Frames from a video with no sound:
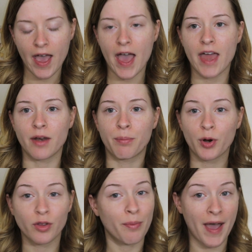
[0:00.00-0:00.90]
and
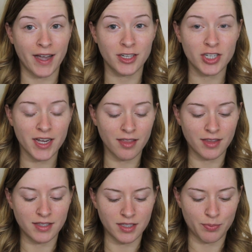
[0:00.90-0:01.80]
per the packaging,
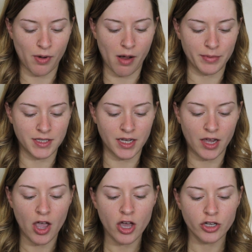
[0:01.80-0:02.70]
this is promising